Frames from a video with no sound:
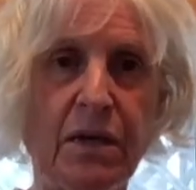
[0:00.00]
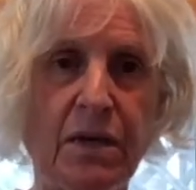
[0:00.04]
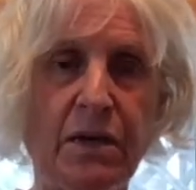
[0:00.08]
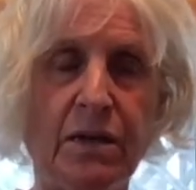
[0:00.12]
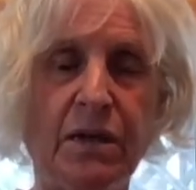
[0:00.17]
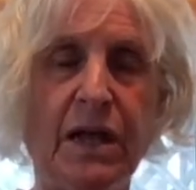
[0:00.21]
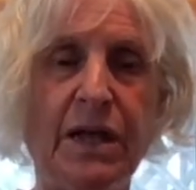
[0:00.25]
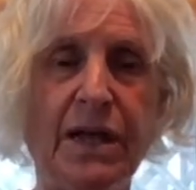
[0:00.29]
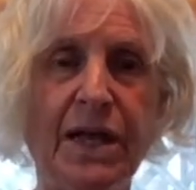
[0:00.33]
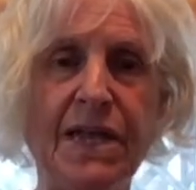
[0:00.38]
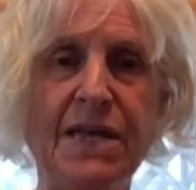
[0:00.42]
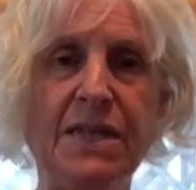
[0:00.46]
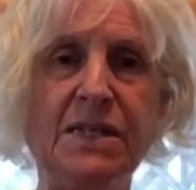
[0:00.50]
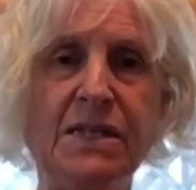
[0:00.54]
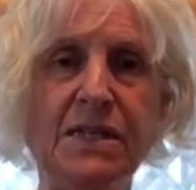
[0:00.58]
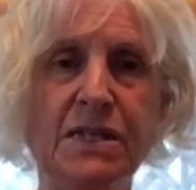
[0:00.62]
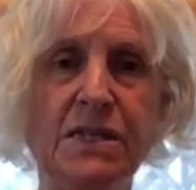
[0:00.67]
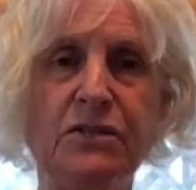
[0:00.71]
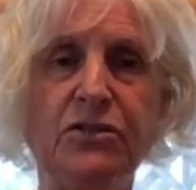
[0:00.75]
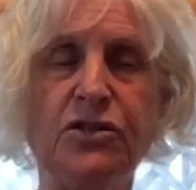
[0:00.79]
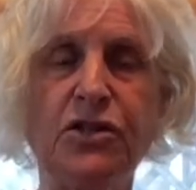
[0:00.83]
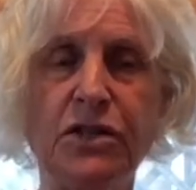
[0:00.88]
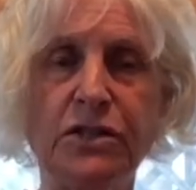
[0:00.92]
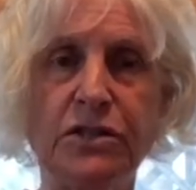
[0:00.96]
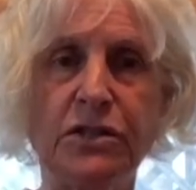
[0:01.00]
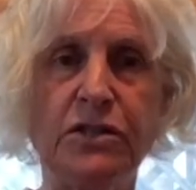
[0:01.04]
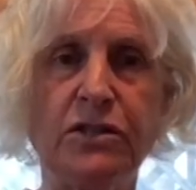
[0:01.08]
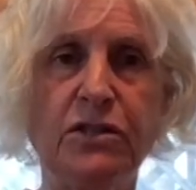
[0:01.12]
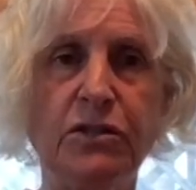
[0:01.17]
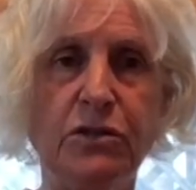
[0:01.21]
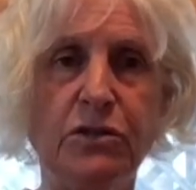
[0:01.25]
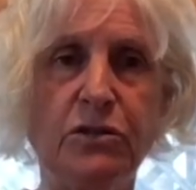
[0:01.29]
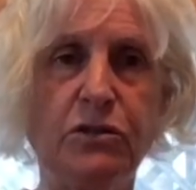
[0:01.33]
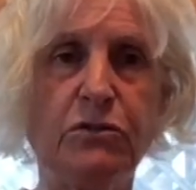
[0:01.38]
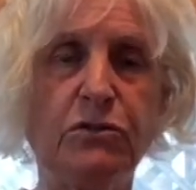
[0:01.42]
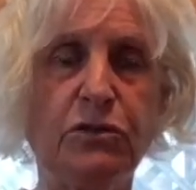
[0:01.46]
Easy just to
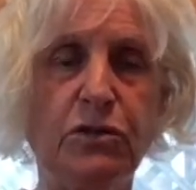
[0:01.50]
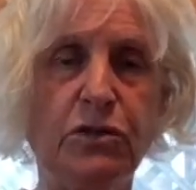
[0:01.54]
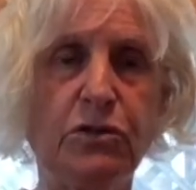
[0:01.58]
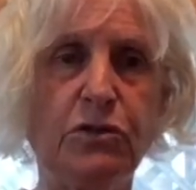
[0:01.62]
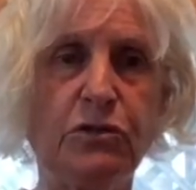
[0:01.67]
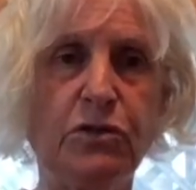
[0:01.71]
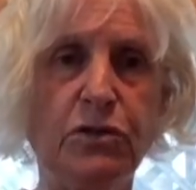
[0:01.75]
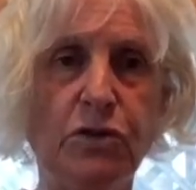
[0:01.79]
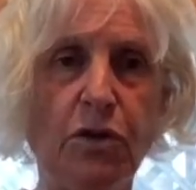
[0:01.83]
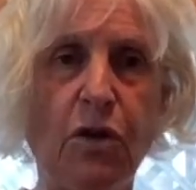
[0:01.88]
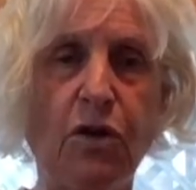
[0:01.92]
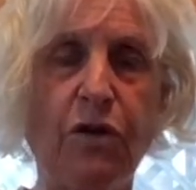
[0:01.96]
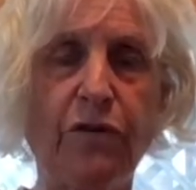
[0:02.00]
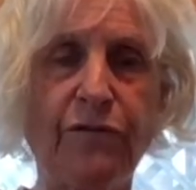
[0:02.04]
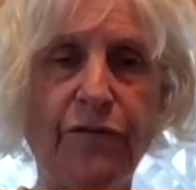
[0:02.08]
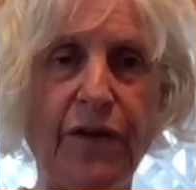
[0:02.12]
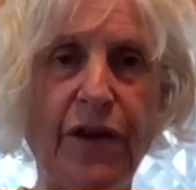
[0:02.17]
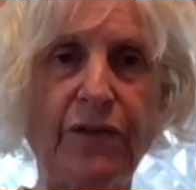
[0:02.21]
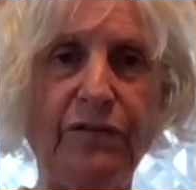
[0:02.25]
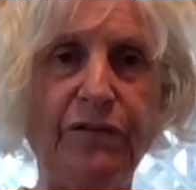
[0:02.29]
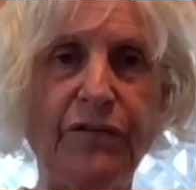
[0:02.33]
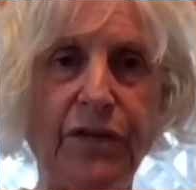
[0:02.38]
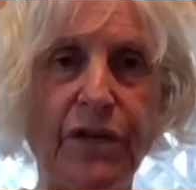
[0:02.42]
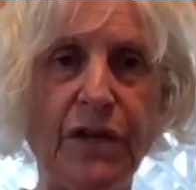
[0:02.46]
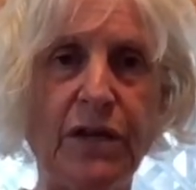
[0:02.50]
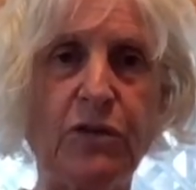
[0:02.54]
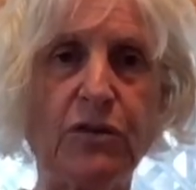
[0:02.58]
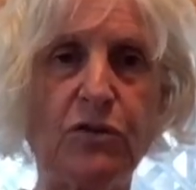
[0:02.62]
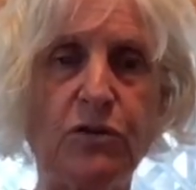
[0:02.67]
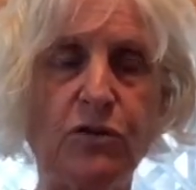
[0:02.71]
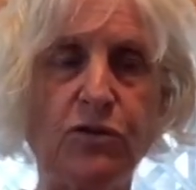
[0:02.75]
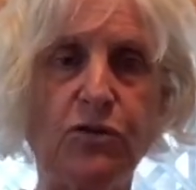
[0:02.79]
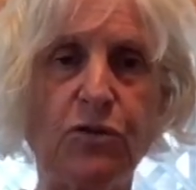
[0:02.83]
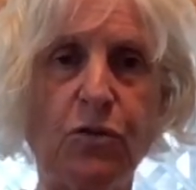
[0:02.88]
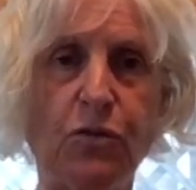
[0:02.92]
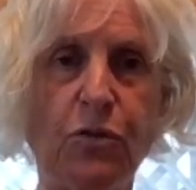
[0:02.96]
use all 5
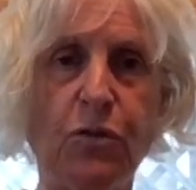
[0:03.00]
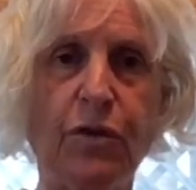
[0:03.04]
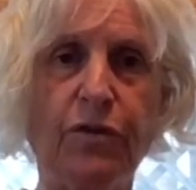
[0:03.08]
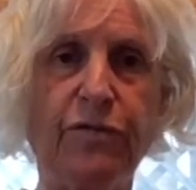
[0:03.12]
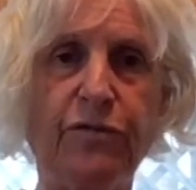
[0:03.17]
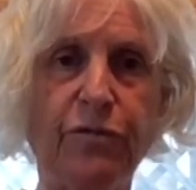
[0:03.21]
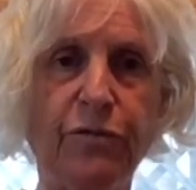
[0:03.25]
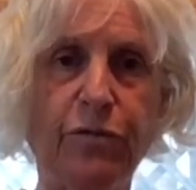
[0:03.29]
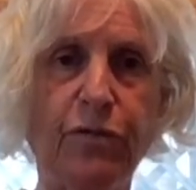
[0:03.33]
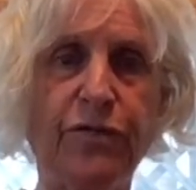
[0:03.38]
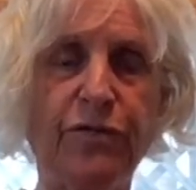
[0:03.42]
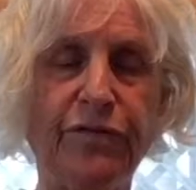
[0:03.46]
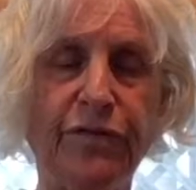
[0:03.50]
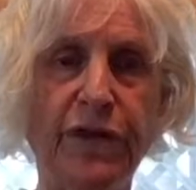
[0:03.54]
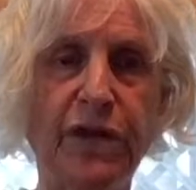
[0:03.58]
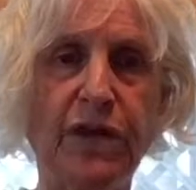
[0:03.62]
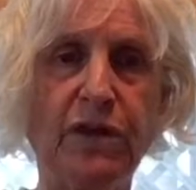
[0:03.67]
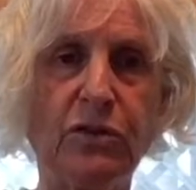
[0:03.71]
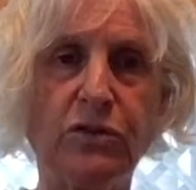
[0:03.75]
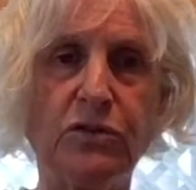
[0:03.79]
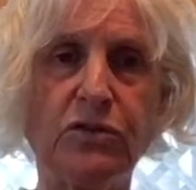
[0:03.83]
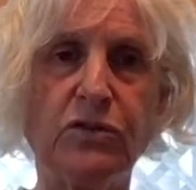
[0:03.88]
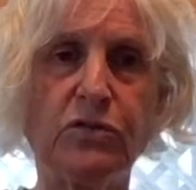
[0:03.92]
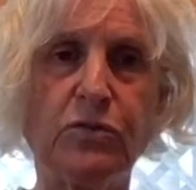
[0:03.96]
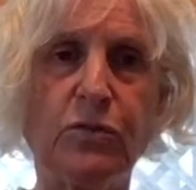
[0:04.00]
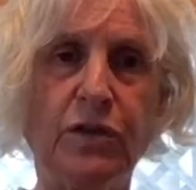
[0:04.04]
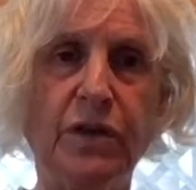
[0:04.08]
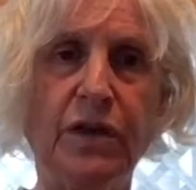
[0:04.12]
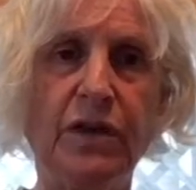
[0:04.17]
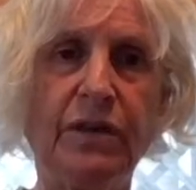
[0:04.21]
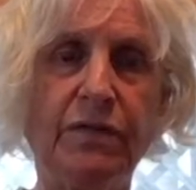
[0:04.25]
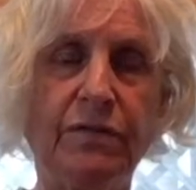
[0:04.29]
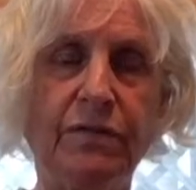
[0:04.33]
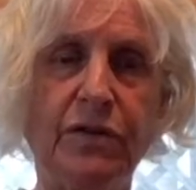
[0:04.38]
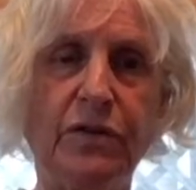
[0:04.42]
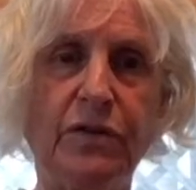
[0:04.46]
fingers or 4 fingers or
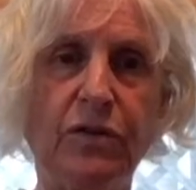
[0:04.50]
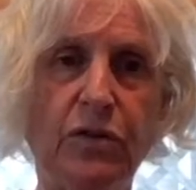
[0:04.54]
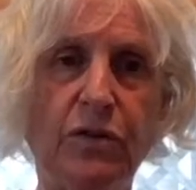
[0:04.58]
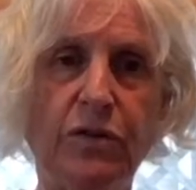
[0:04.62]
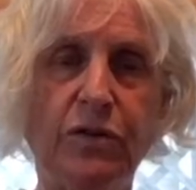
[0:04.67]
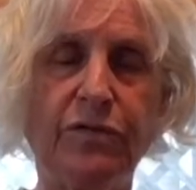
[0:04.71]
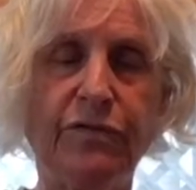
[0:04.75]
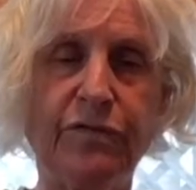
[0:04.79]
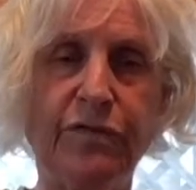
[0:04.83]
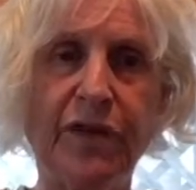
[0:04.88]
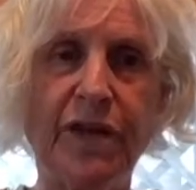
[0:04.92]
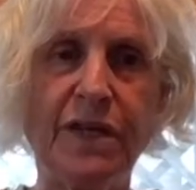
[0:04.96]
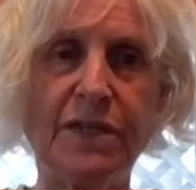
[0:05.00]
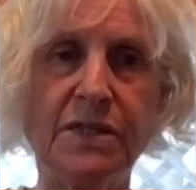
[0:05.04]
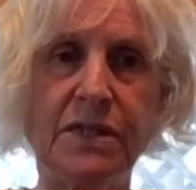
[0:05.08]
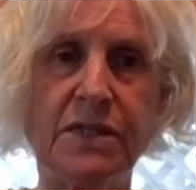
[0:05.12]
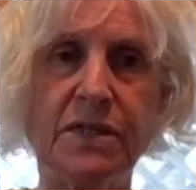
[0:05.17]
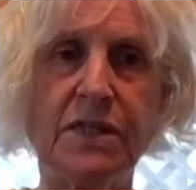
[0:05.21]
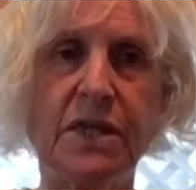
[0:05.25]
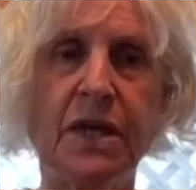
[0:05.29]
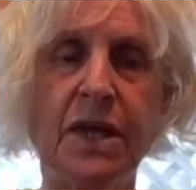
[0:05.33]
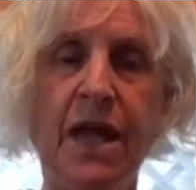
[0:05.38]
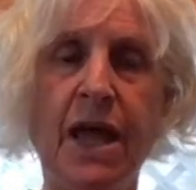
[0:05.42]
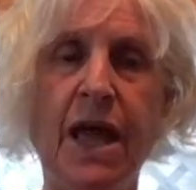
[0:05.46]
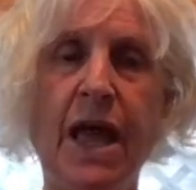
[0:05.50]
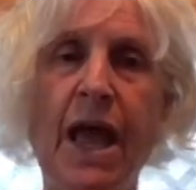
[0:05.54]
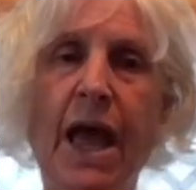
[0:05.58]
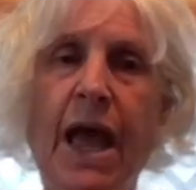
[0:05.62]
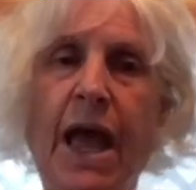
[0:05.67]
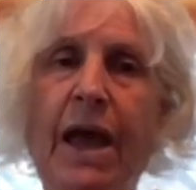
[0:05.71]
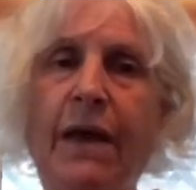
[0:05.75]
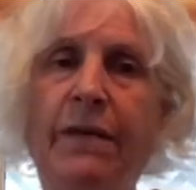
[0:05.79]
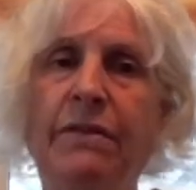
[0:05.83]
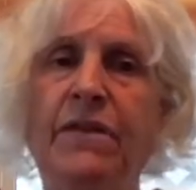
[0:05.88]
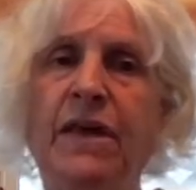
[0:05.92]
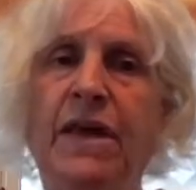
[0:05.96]
even your fist.
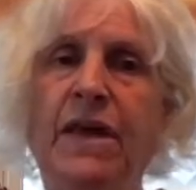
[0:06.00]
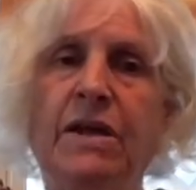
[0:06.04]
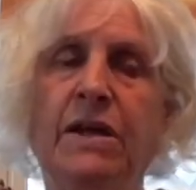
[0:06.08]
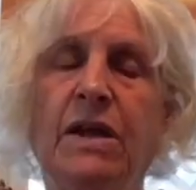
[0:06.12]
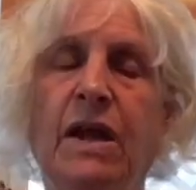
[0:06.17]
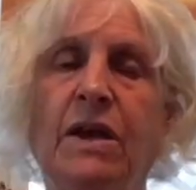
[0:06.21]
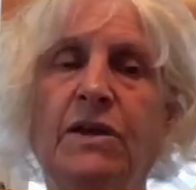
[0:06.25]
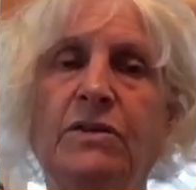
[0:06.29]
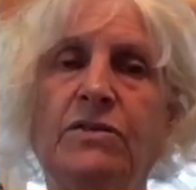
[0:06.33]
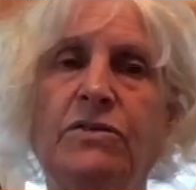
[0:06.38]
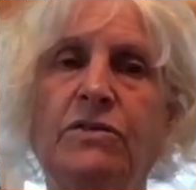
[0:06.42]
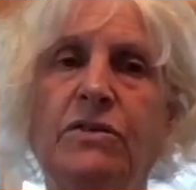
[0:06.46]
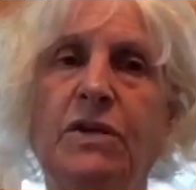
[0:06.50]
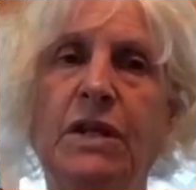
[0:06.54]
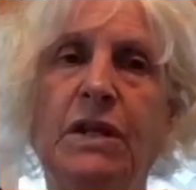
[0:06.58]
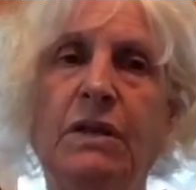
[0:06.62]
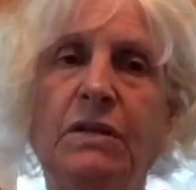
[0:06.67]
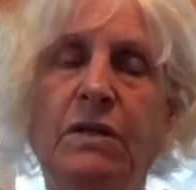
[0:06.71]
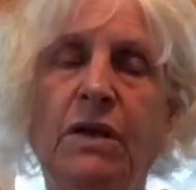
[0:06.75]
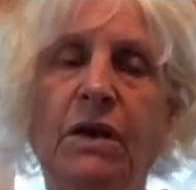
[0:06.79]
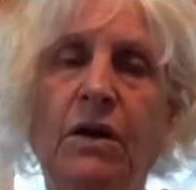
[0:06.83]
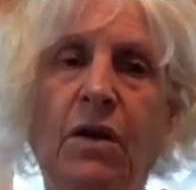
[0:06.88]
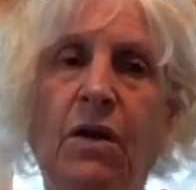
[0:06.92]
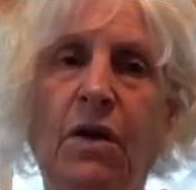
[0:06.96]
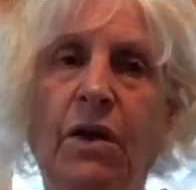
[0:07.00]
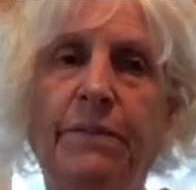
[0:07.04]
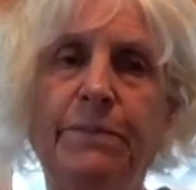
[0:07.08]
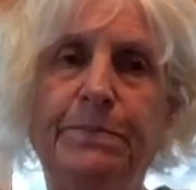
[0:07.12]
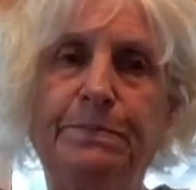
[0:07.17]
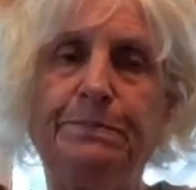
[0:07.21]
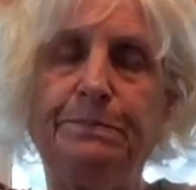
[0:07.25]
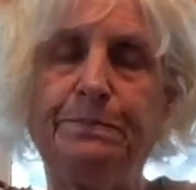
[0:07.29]
And then underneath the arm,